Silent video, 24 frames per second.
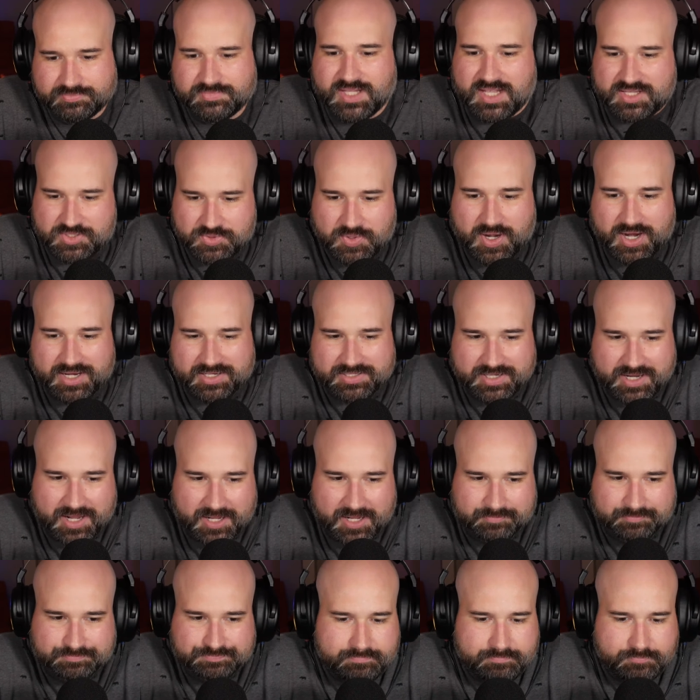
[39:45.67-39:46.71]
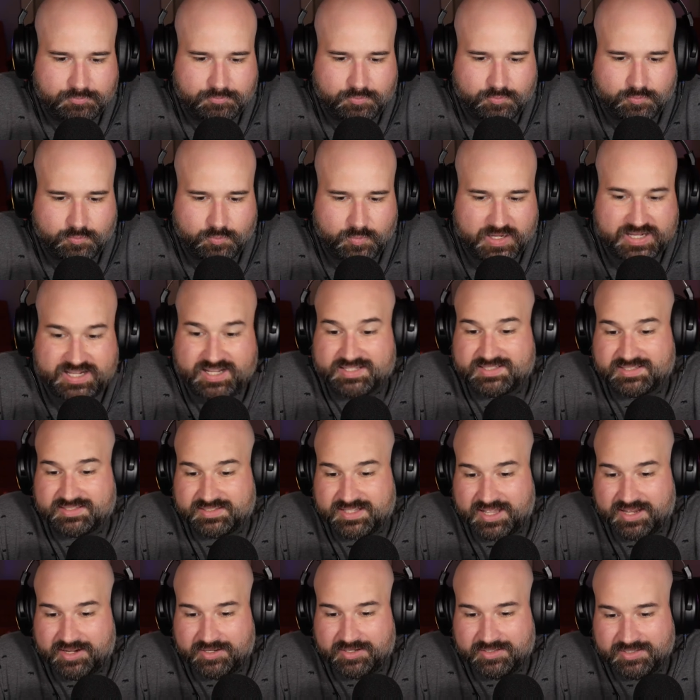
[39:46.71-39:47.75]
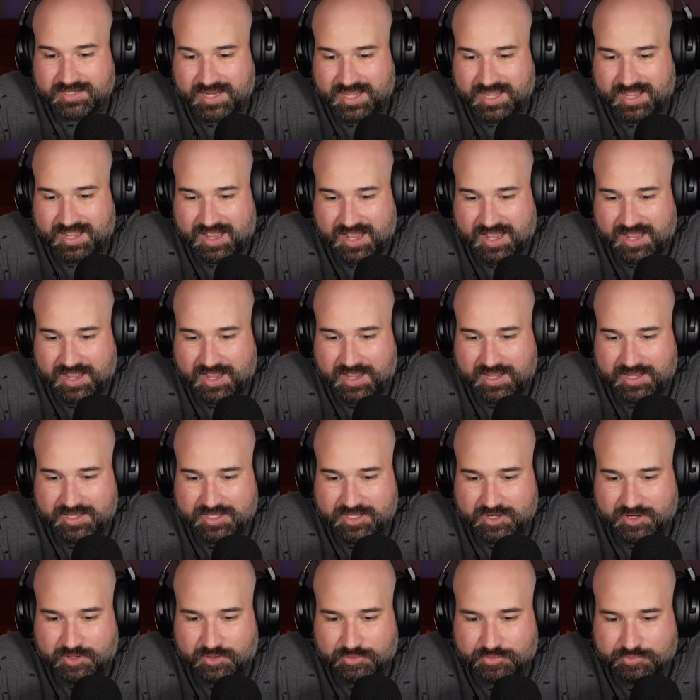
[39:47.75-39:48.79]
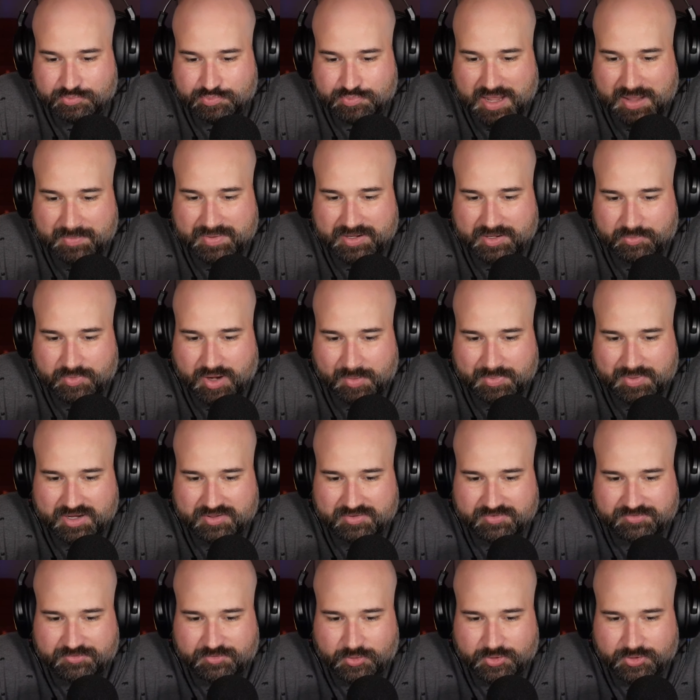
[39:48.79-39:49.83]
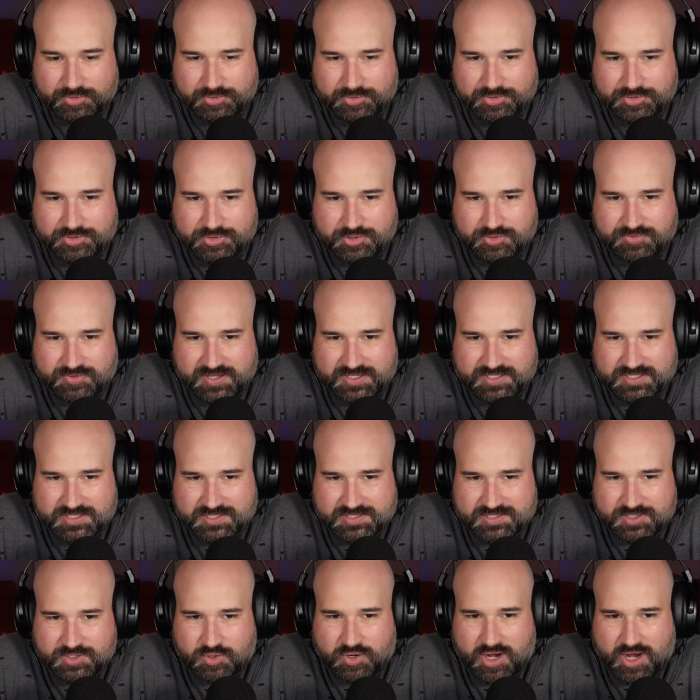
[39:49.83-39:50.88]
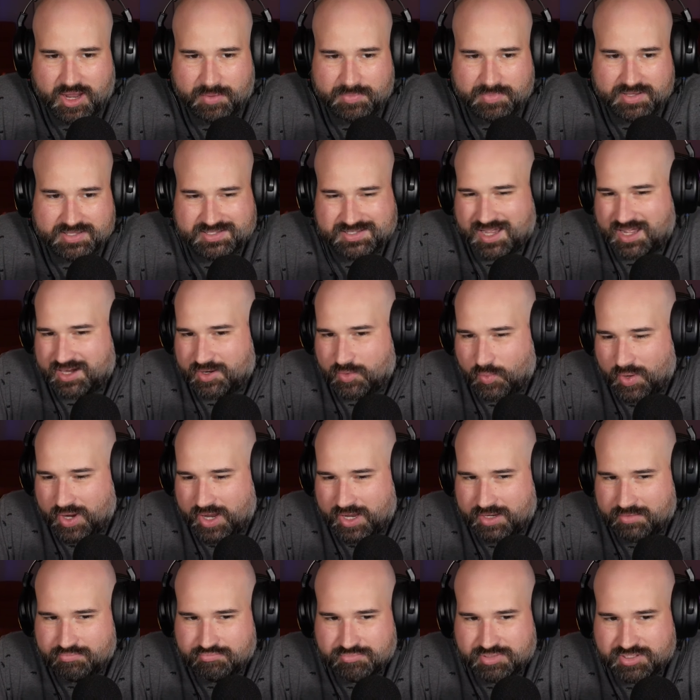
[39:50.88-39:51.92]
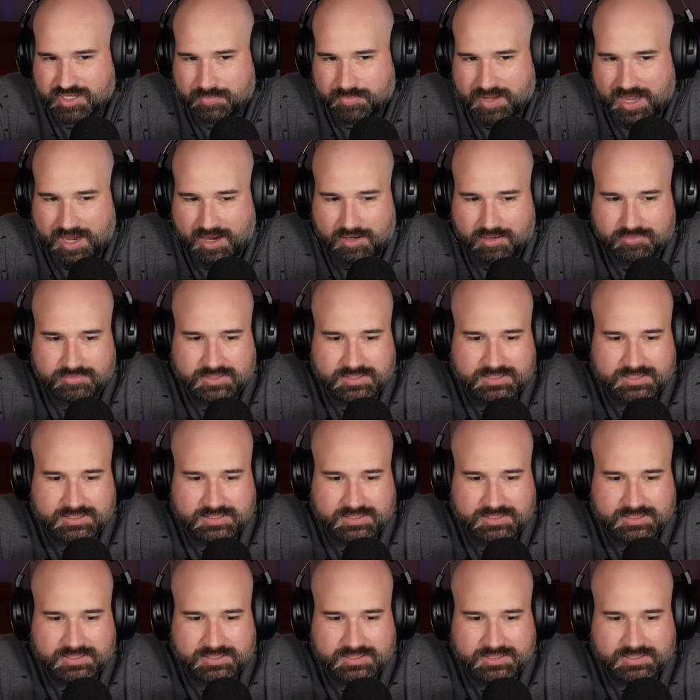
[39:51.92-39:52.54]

That's right. Yeah. We cut to later. Uh, you know, Batman and Robin have foiled Two Face's crime. He's gotten away somehow,